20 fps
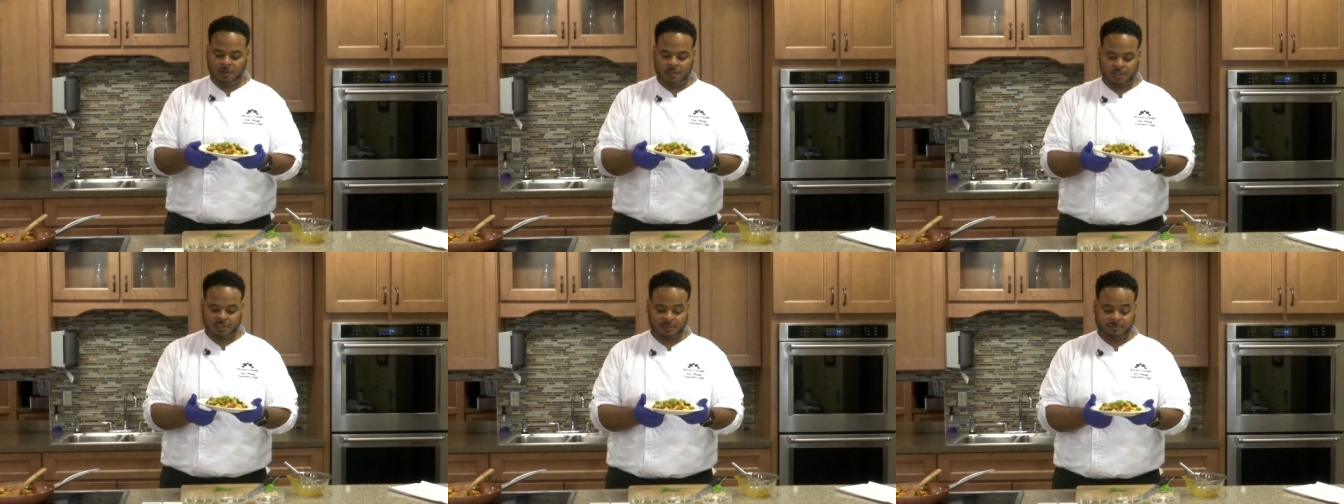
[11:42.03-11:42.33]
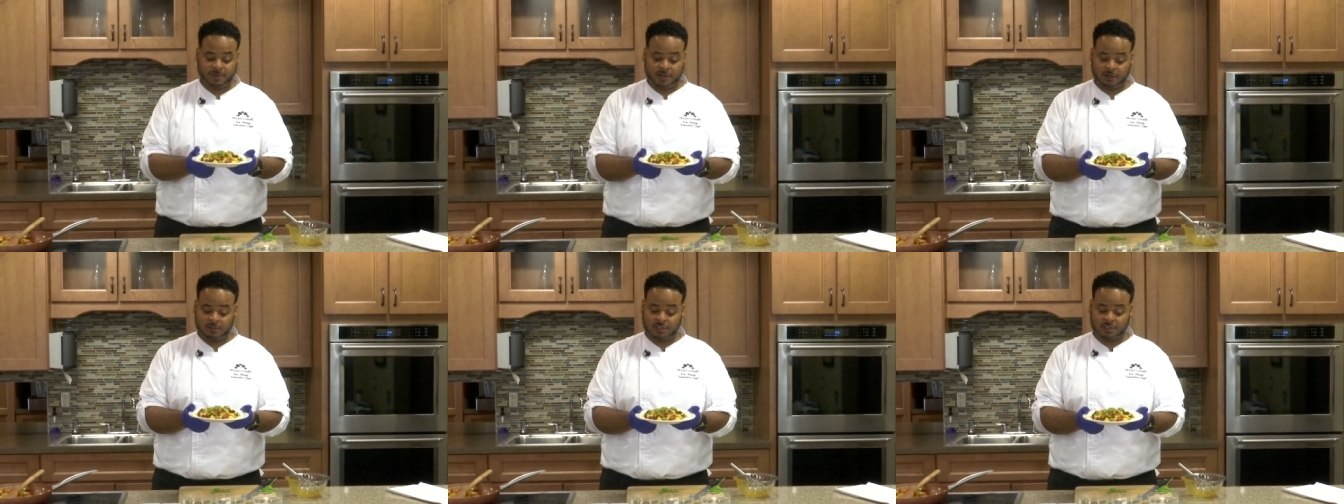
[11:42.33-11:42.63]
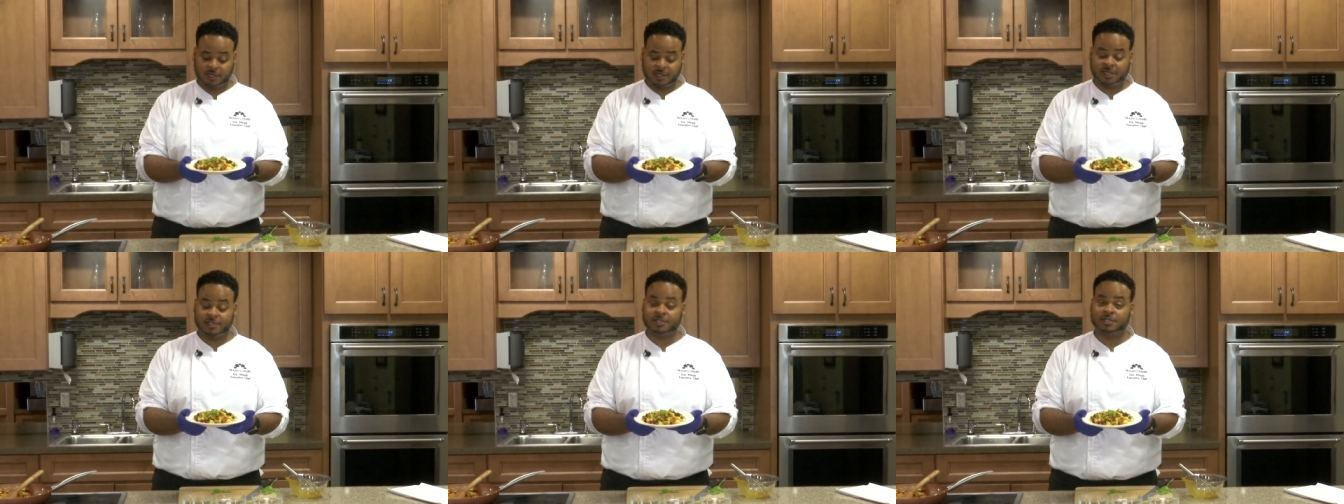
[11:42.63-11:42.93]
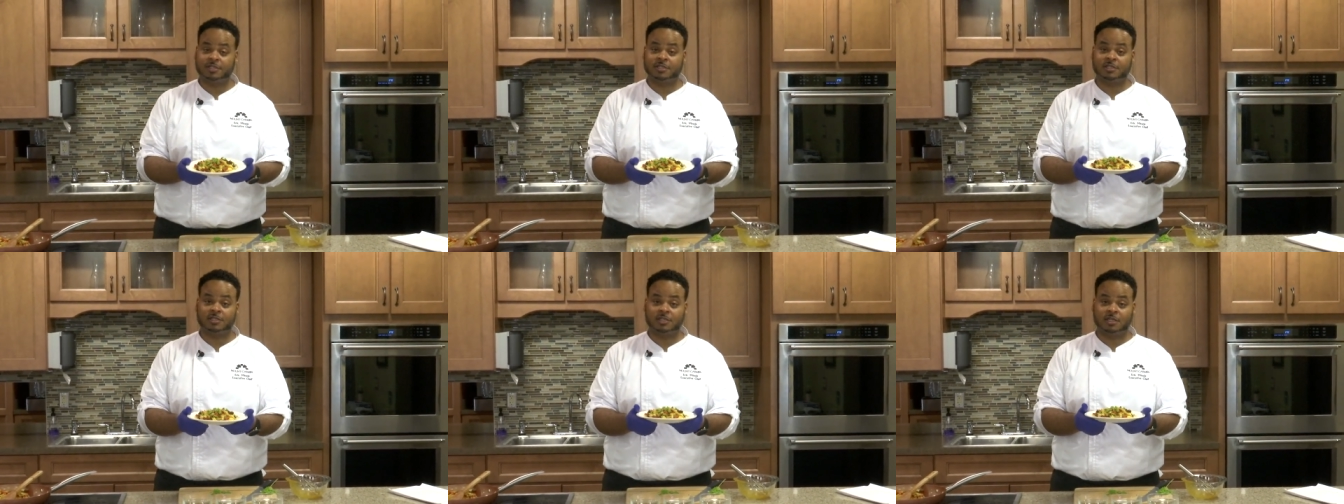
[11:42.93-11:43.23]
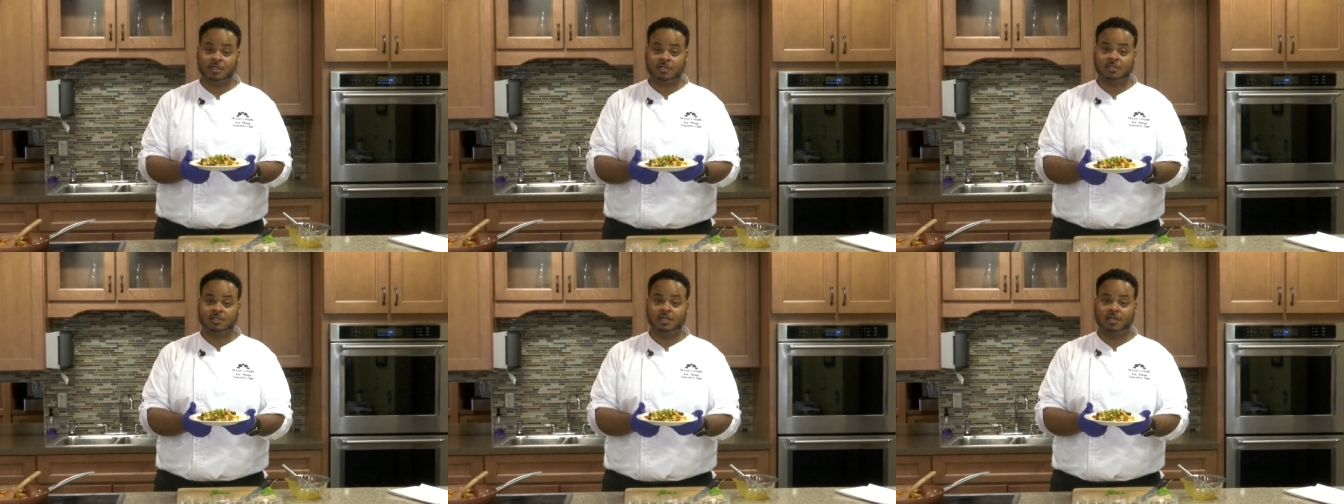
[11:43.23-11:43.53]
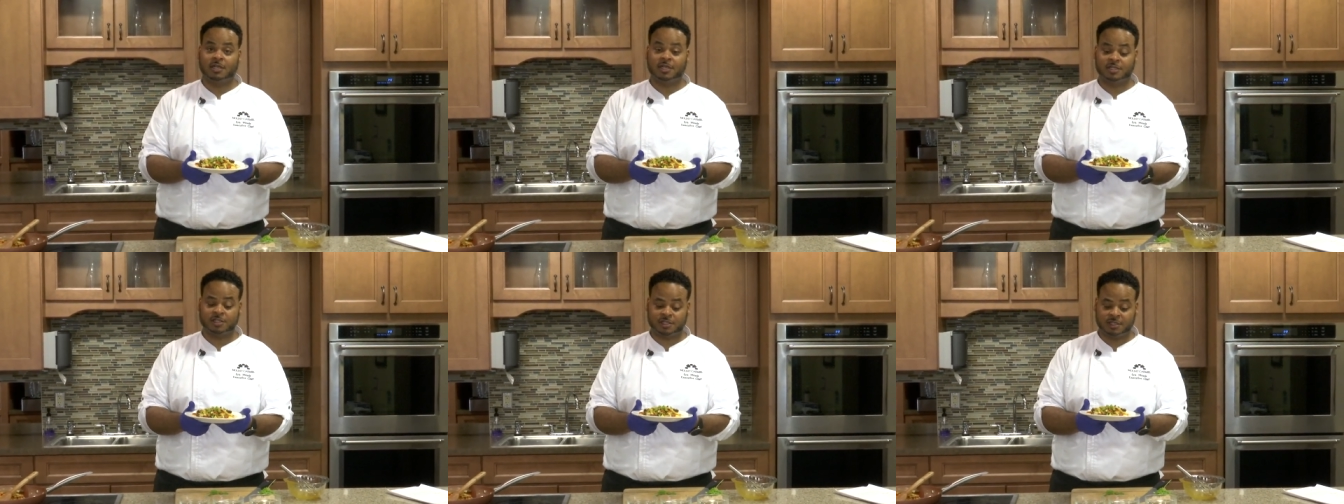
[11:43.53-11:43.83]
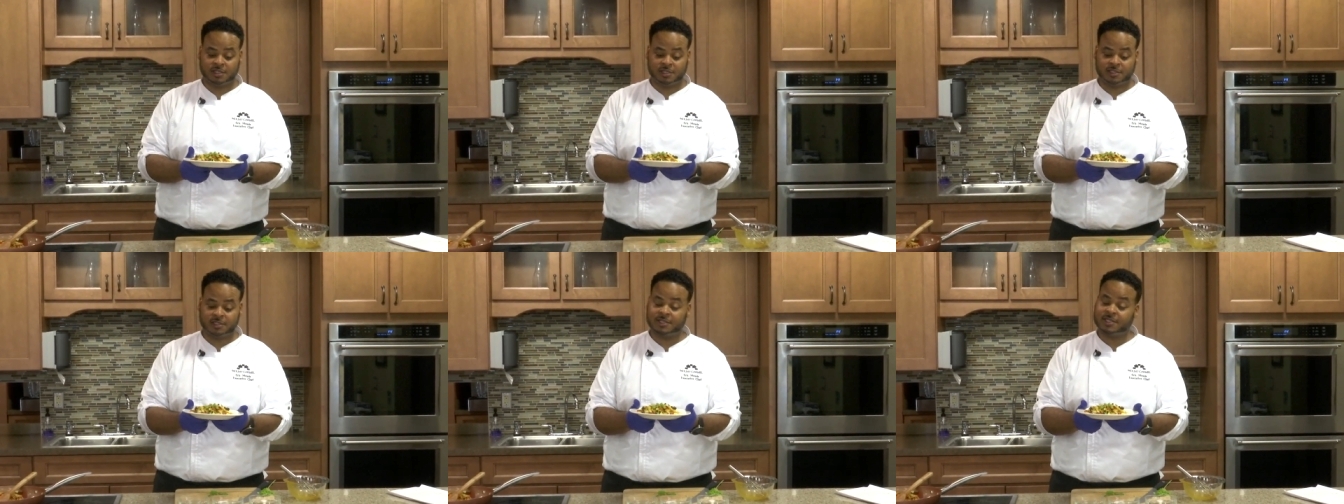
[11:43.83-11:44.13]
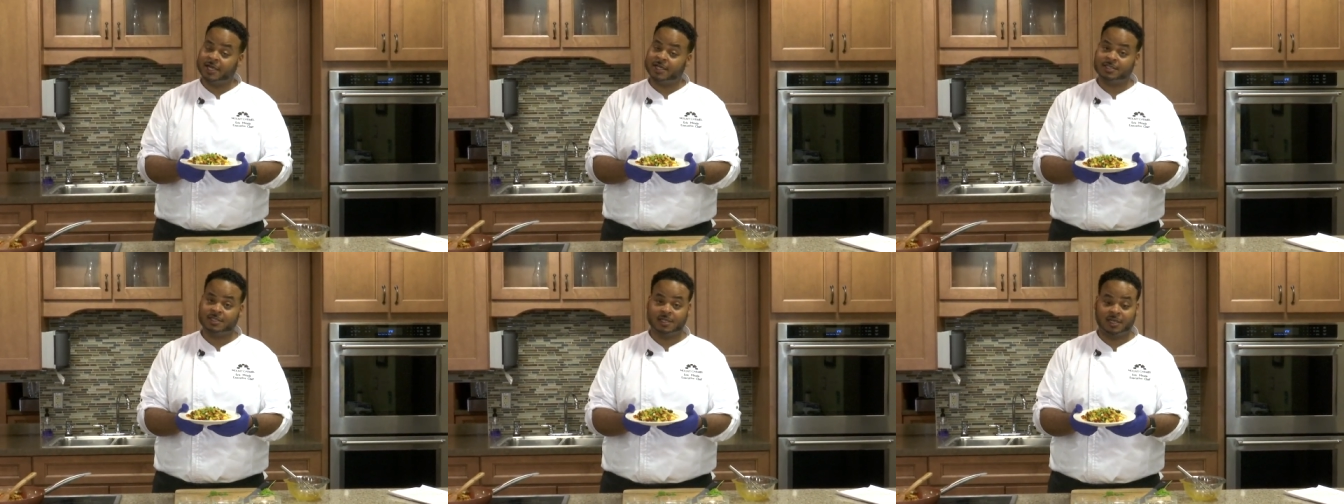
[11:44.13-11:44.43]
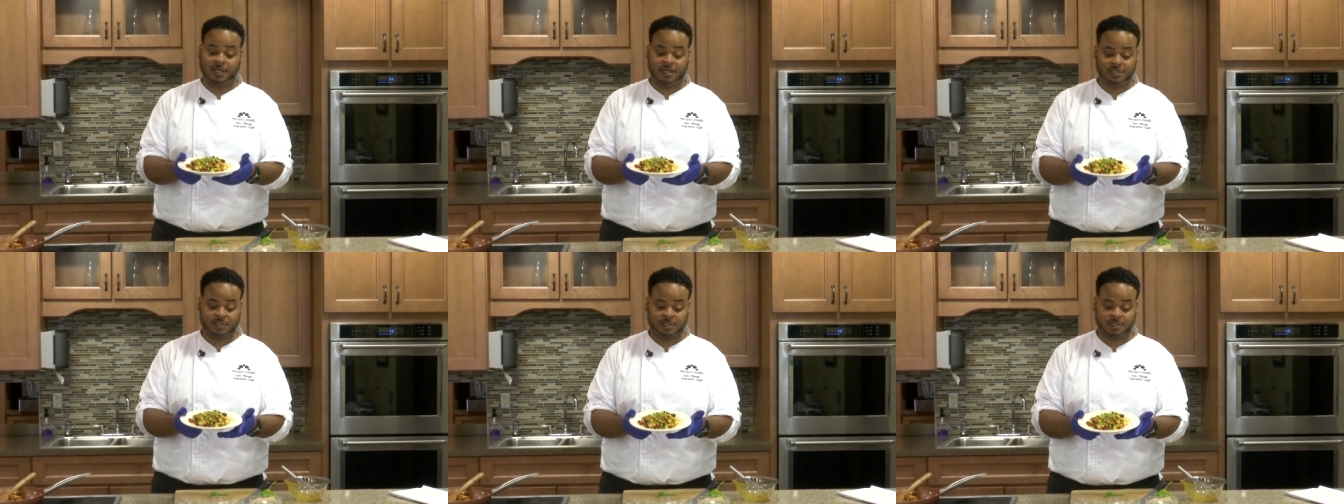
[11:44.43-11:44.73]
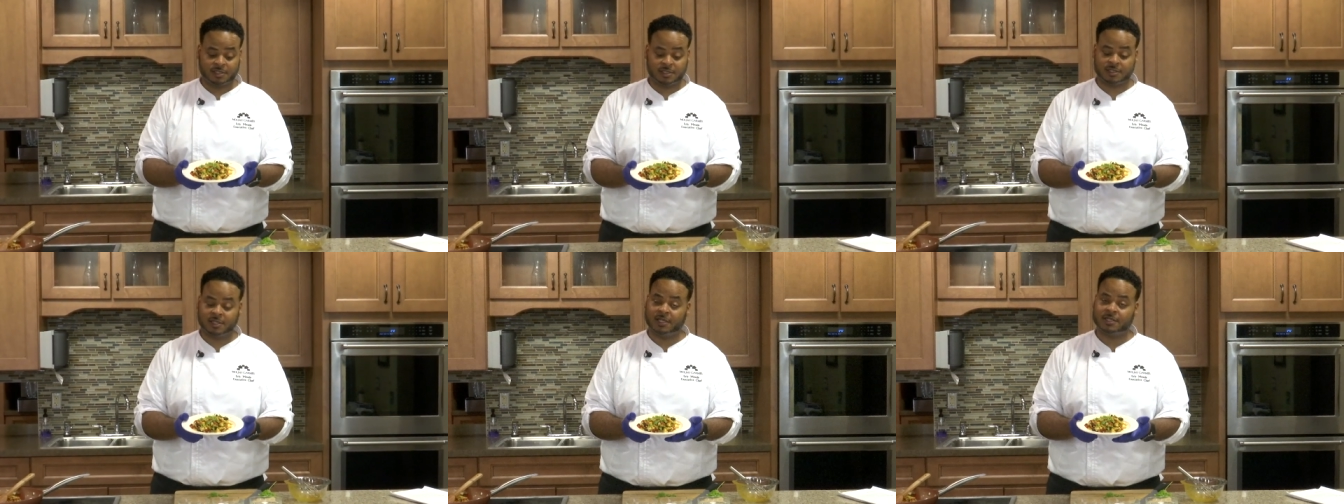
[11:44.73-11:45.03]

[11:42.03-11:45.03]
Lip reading: Smells delicious, looks delicious, tastes delicious.